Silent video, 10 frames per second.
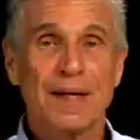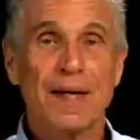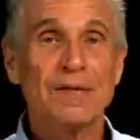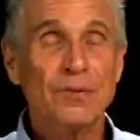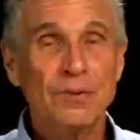
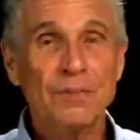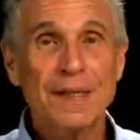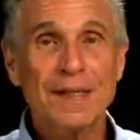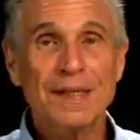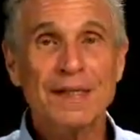and through
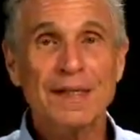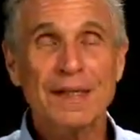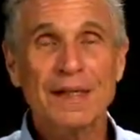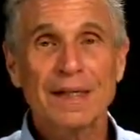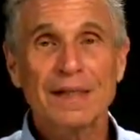me
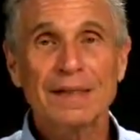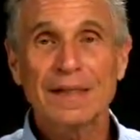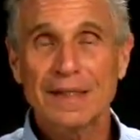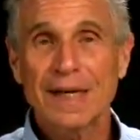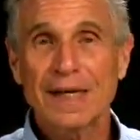
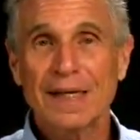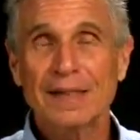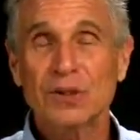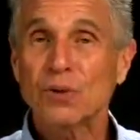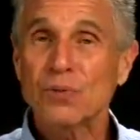today
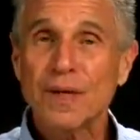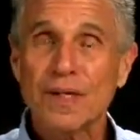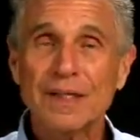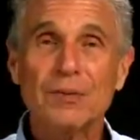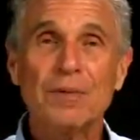so
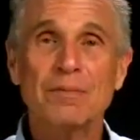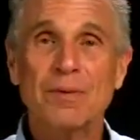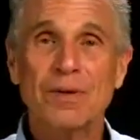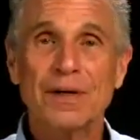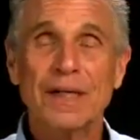ready to be
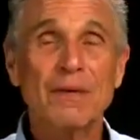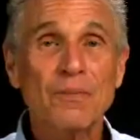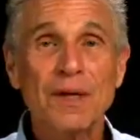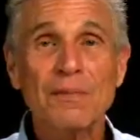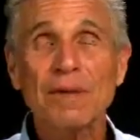born
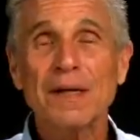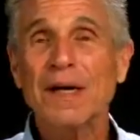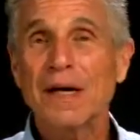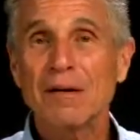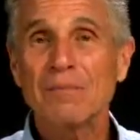that we
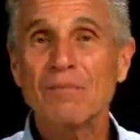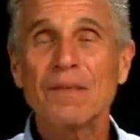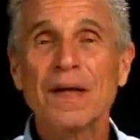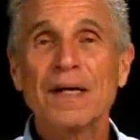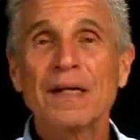become
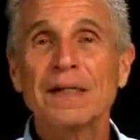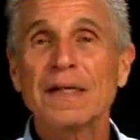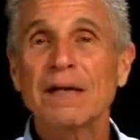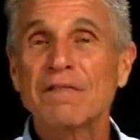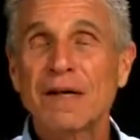
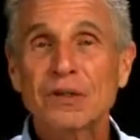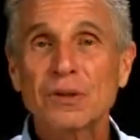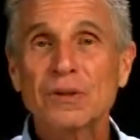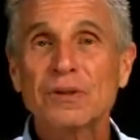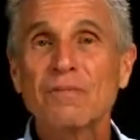that
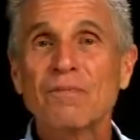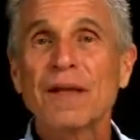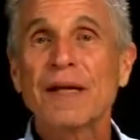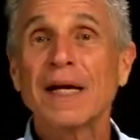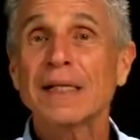vessel
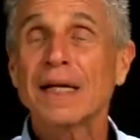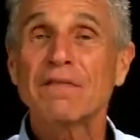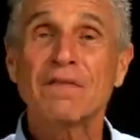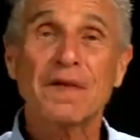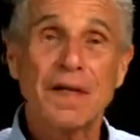and
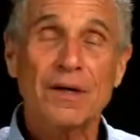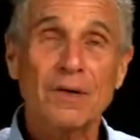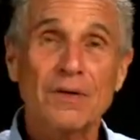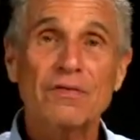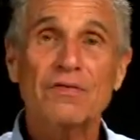that
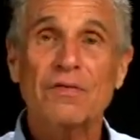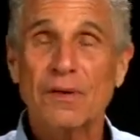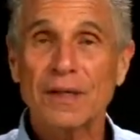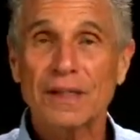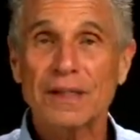vehicle
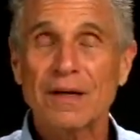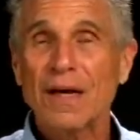for it.